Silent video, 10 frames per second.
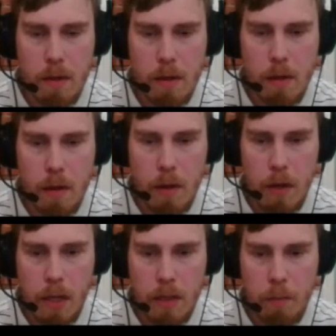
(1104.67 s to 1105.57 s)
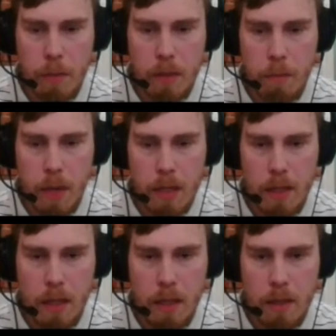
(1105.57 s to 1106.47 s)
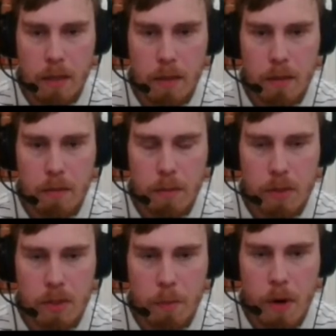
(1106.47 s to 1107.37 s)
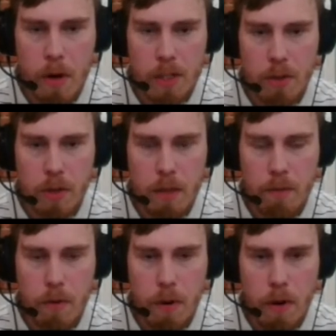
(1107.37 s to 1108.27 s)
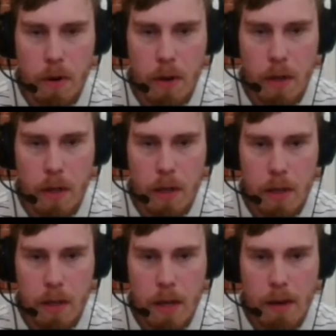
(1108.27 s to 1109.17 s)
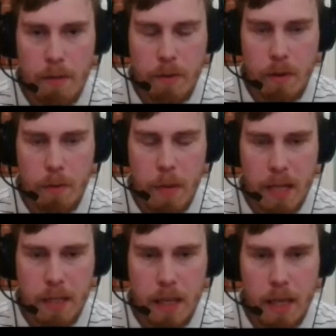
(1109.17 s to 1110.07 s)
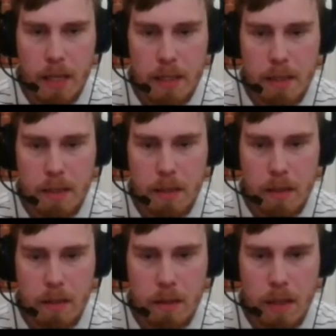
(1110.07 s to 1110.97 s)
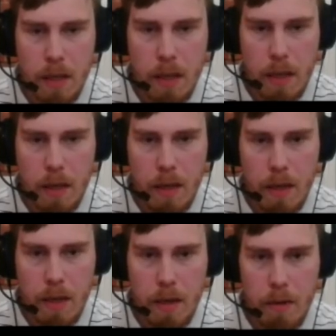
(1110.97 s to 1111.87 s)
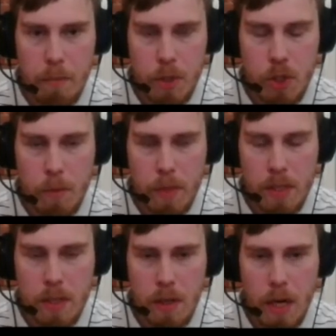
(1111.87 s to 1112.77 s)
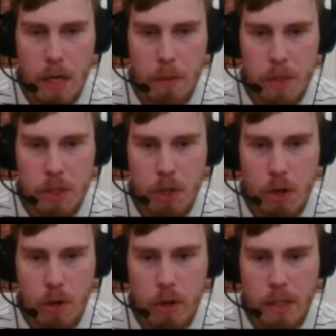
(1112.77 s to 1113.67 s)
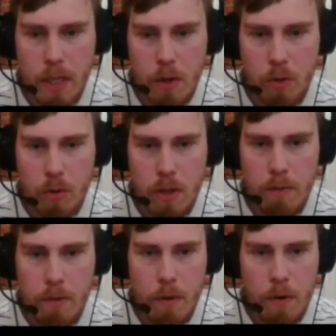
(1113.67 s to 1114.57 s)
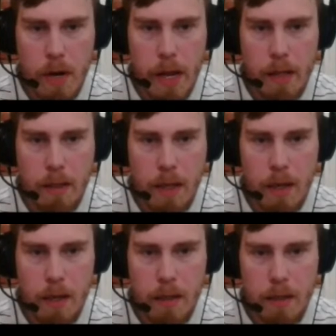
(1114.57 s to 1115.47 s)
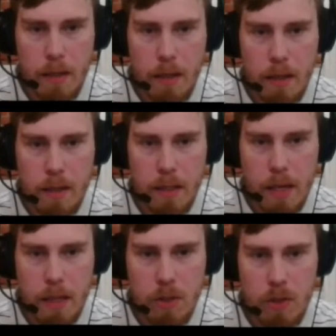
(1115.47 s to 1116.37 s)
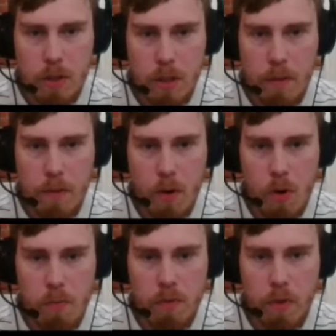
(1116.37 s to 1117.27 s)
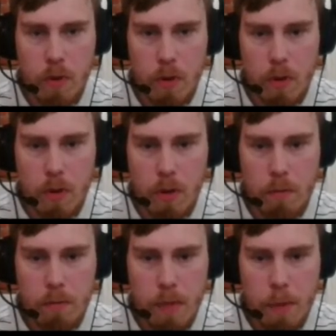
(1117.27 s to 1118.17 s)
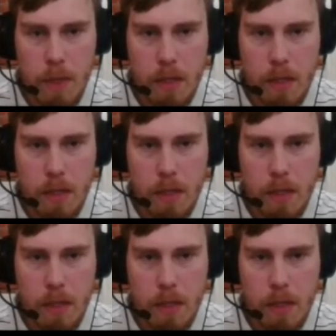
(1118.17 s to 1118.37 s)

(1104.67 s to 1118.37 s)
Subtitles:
a little bit blunted because the pawn is on e4. After black takes, the bishop is a little bit stronger. It can go to e4, and then it has even hope for maybe